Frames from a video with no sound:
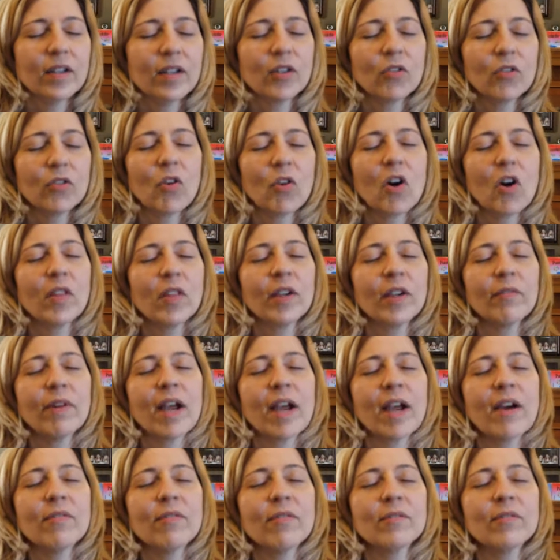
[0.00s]
crawling
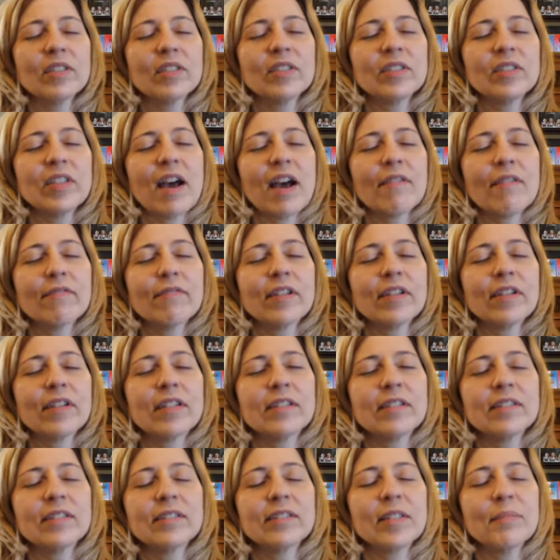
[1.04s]
around and
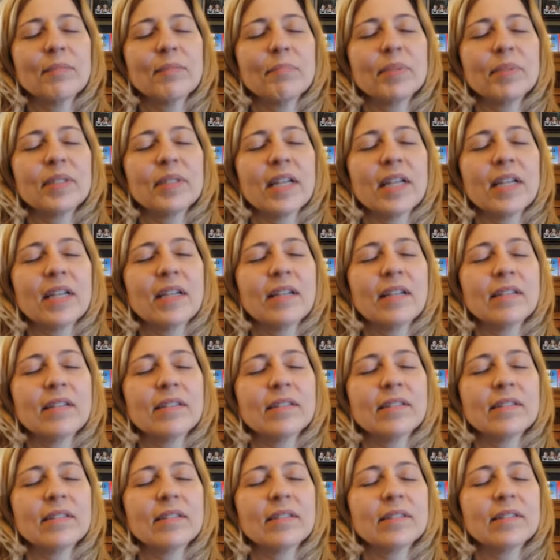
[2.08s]
laughing and playing,
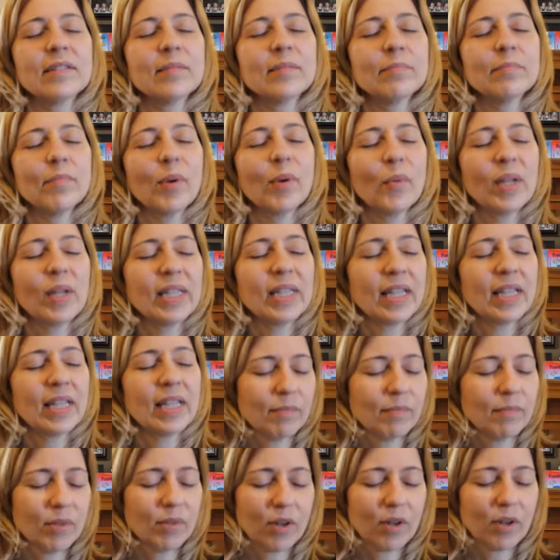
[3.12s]
but we
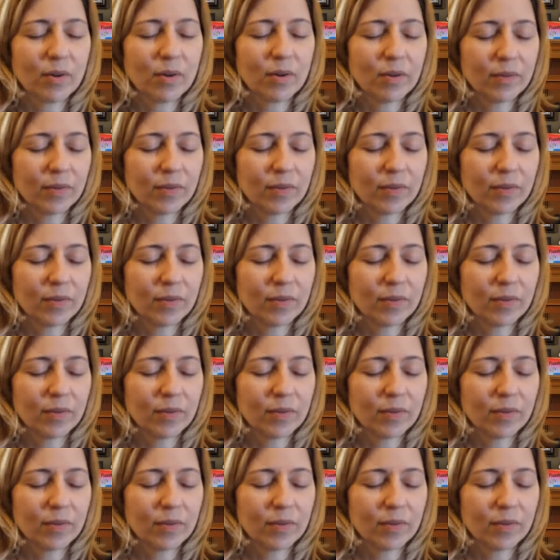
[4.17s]
let them go.